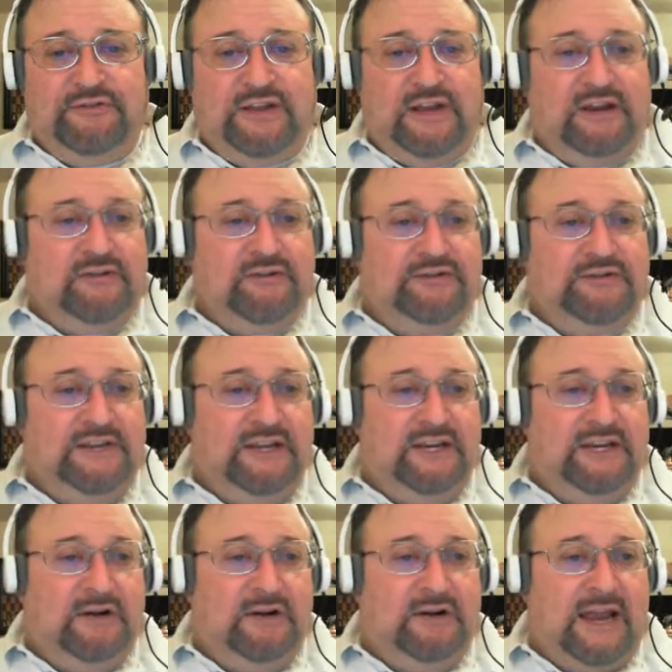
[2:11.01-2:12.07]
that you're
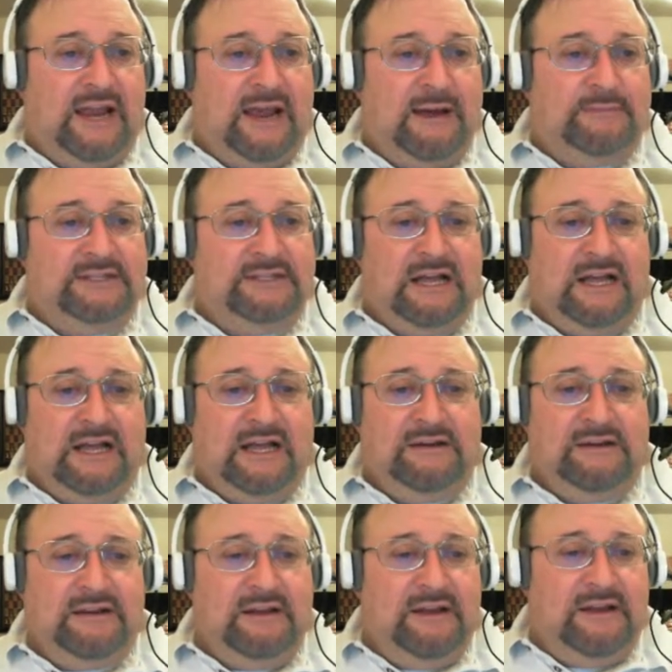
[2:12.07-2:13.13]
seeing on Amazon,
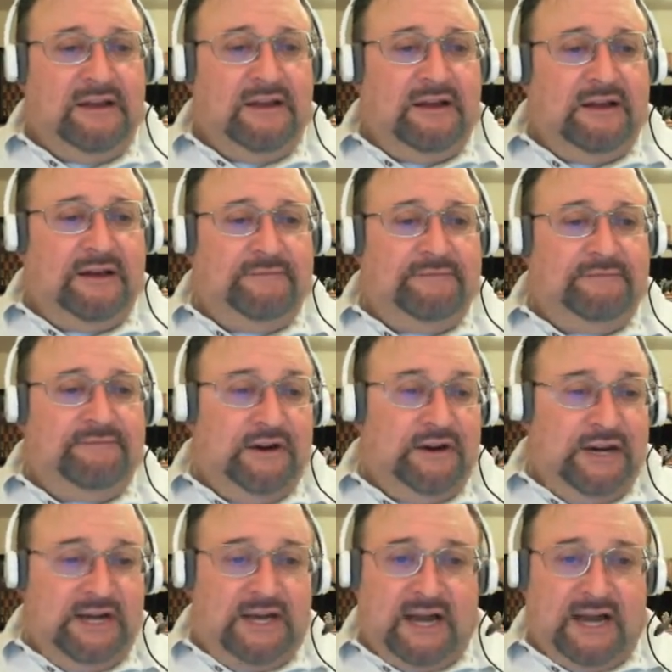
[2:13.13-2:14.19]

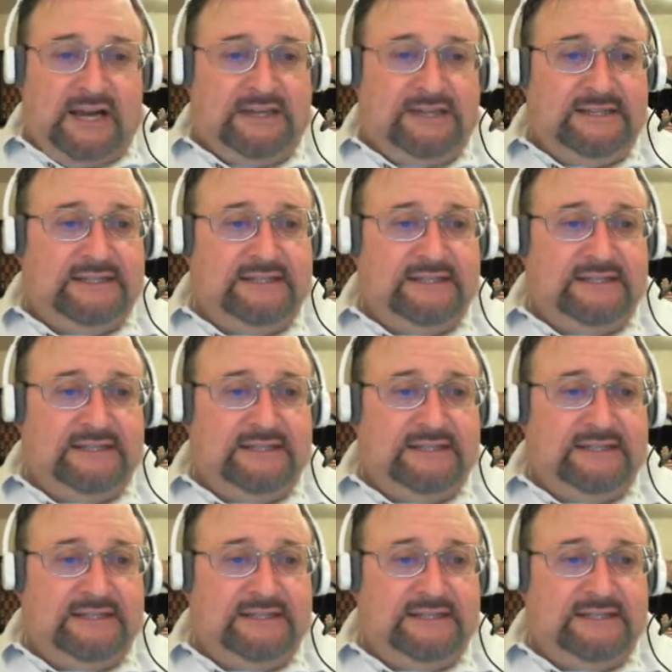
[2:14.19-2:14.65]
very nice,